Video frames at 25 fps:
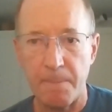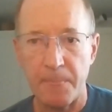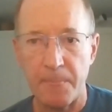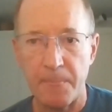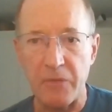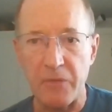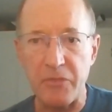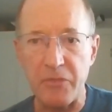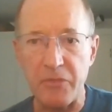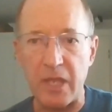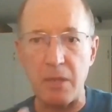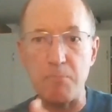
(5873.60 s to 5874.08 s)

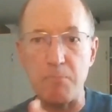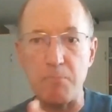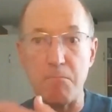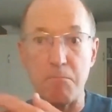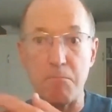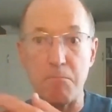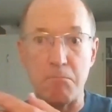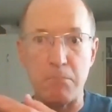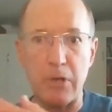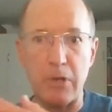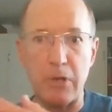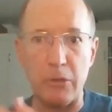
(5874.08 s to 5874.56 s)
then
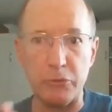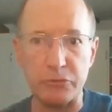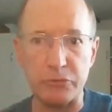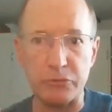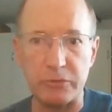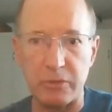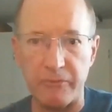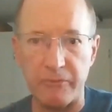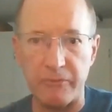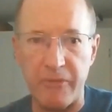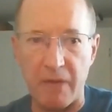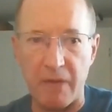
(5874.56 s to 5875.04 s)
most
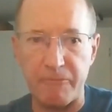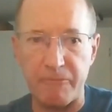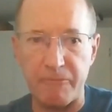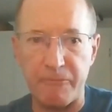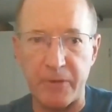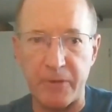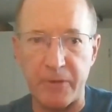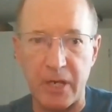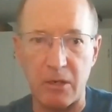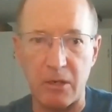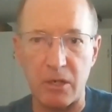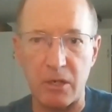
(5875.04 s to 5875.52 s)
of that
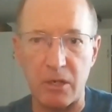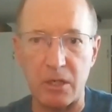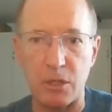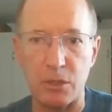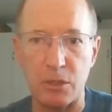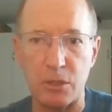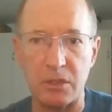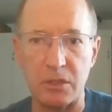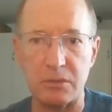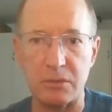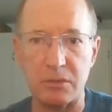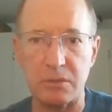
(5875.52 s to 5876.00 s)
fire
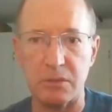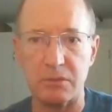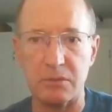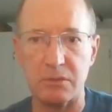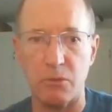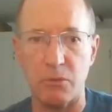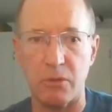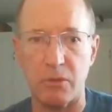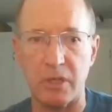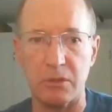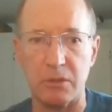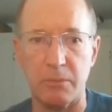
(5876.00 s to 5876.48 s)
occurrence is
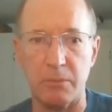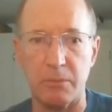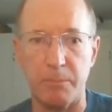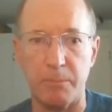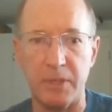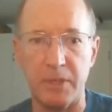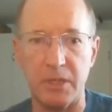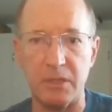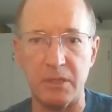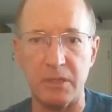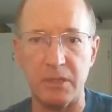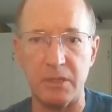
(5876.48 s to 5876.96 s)
going to be
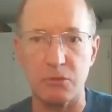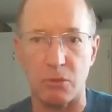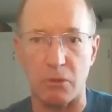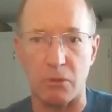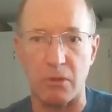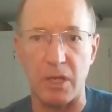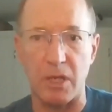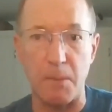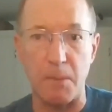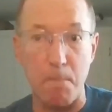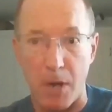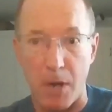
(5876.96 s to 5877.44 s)

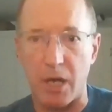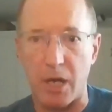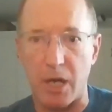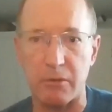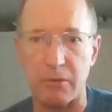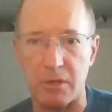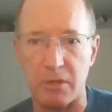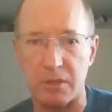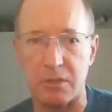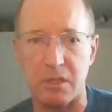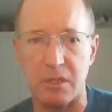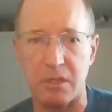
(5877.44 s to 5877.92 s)
during
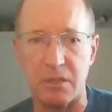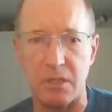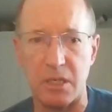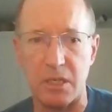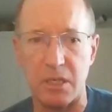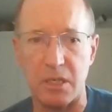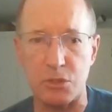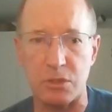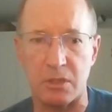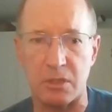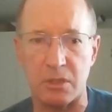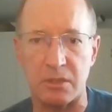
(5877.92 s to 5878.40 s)
moderate
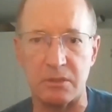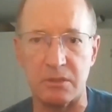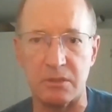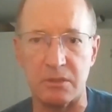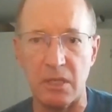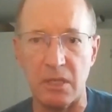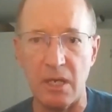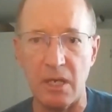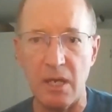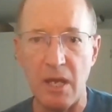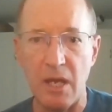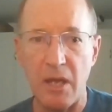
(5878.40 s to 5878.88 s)
conditions
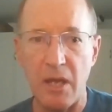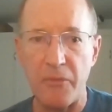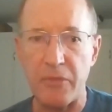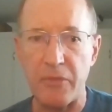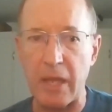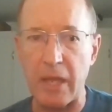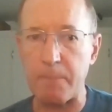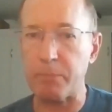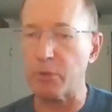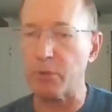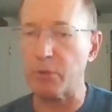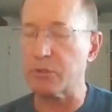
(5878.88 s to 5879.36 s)

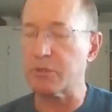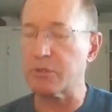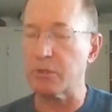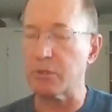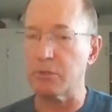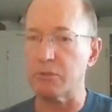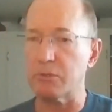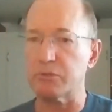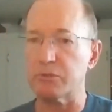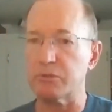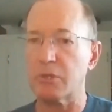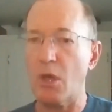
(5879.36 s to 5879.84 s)
that
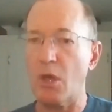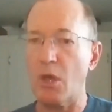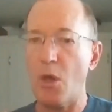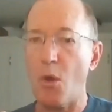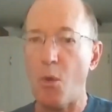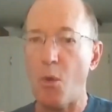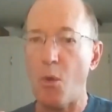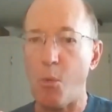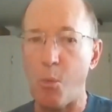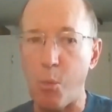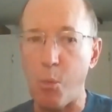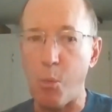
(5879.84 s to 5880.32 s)
produce
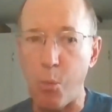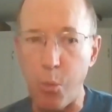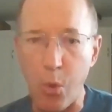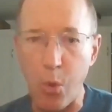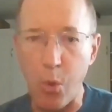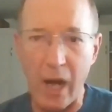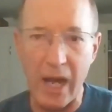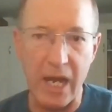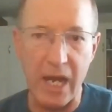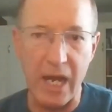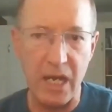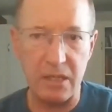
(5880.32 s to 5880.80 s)

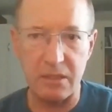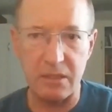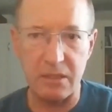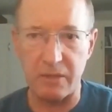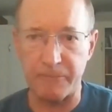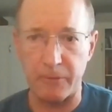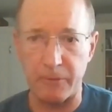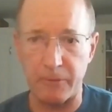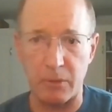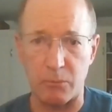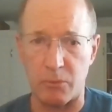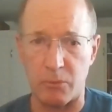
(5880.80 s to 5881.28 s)
way
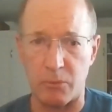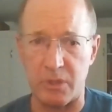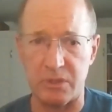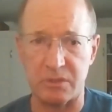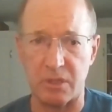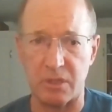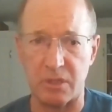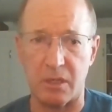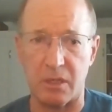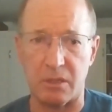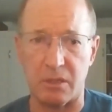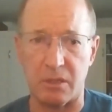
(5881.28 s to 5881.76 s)
different
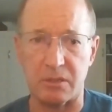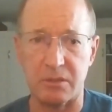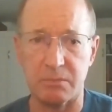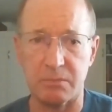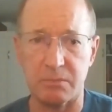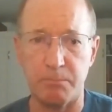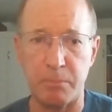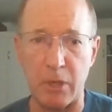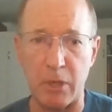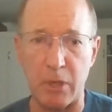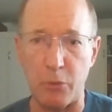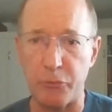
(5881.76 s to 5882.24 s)
results,
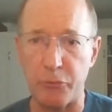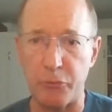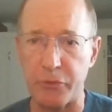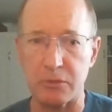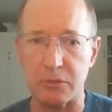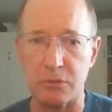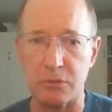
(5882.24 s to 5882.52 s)
both in